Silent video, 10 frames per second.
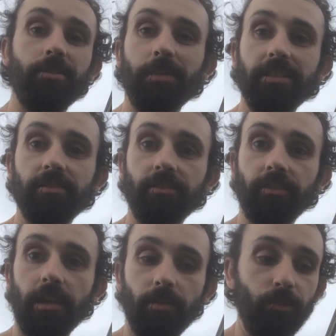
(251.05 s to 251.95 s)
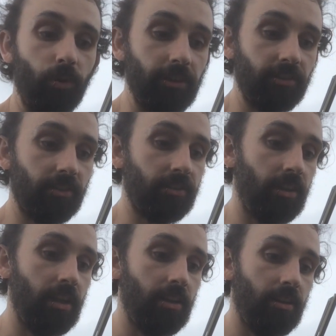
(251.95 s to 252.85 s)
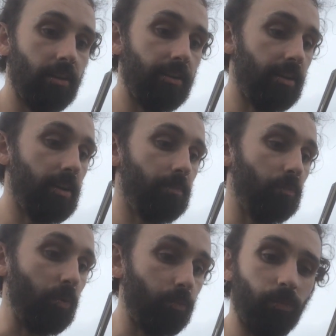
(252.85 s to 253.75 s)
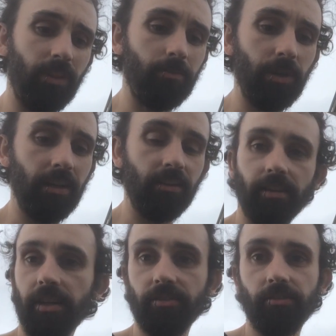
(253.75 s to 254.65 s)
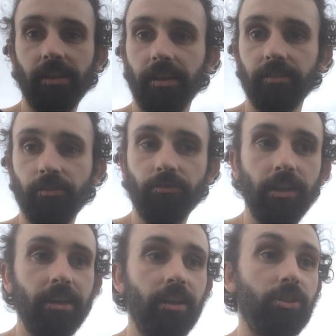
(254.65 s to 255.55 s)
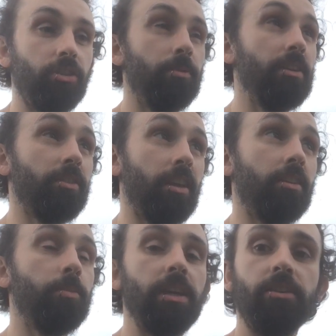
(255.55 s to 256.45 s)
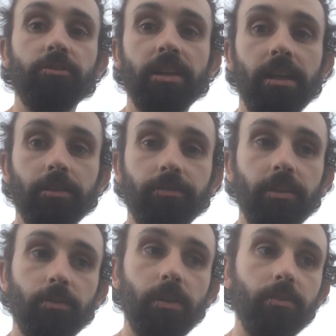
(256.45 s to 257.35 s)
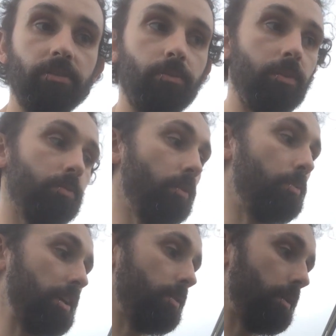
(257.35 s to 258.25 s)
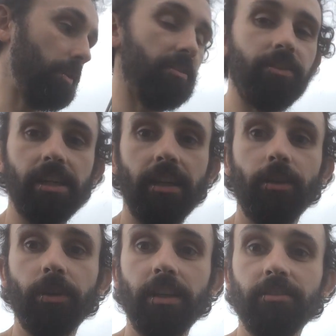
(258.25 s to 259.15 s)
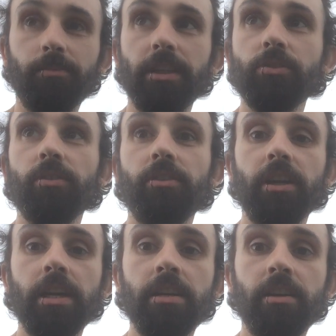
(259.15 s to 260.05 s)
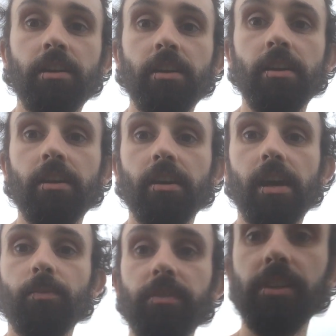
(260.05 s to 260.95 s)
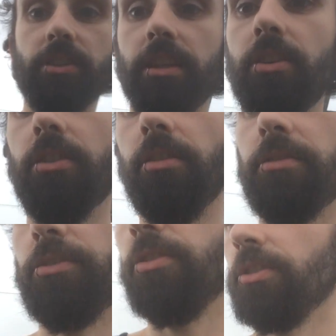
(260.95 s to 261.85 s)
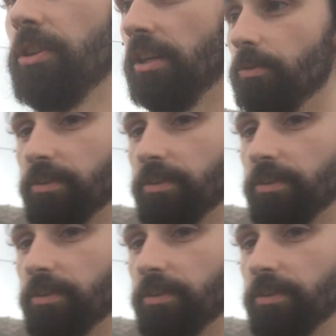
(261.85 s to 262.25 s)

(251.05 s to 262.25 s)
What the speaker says: low maintenance, keep them moist. But with them being in the guttering, that's not really an issue. I mean, they're going to be in our greenhouse for a little while, so I'll be coming up here every day anyway to make sure they're okay. And we've actually got, I'll just show you here,